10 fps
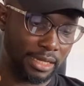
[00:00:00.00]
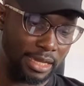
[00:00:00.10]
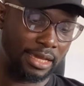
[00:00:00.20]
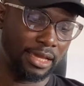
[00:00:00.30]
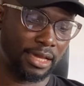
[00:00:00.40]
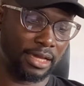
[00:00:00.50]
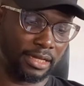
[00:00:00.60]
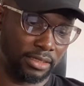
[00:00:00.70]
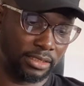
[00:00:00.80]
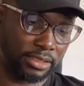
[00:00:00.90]

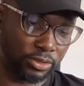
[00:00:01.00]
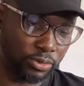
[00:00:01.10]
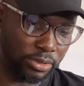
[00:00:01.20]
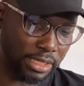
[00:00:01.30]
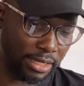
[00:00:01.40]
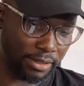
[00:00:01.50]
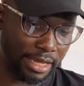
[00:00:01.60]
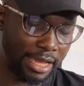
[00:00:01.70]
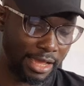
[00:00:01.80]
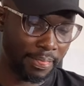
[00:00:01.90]
it is good now.
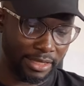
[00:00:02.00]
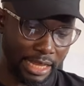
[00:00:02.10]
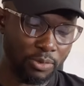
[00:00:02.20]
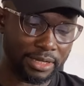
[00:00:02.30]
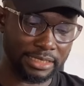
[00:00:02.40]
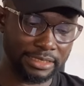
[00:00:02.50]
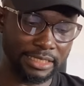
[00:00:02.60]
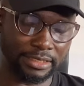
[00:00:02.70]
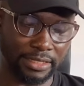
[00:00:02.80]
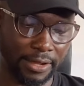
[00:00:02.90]
Now we can
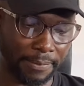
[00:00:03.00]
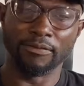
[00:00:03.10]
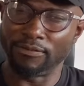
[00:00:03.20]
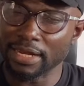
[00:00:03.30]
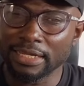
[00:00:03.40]
see it now, very